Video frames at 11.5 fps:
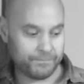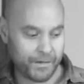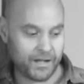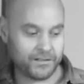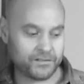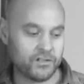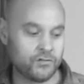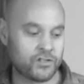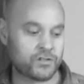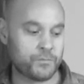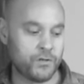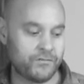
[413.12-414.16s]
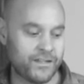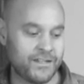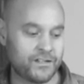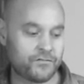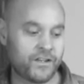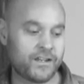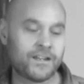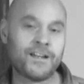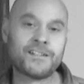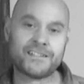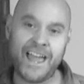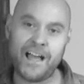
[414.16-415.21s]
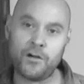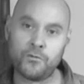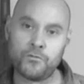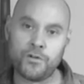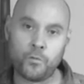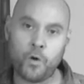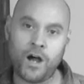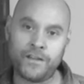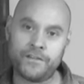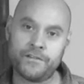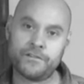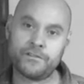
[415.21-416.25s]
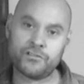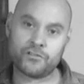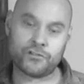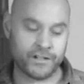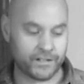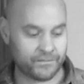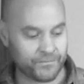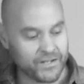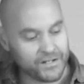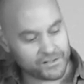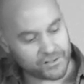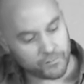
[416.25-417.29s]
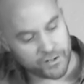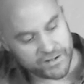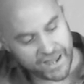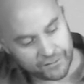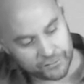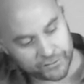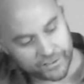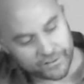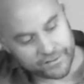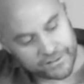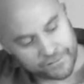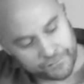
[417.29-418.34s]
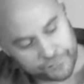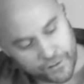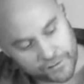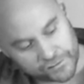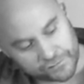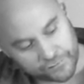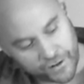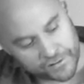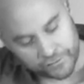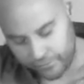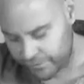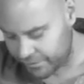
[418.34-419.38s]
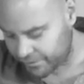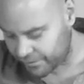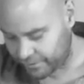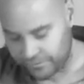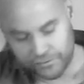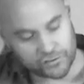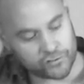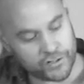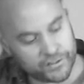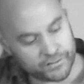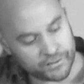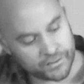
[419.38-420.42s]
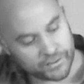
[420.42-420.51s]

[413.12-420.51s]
but you just move each finger down one string. So we're now looking at the 1st fret on the 2nd string,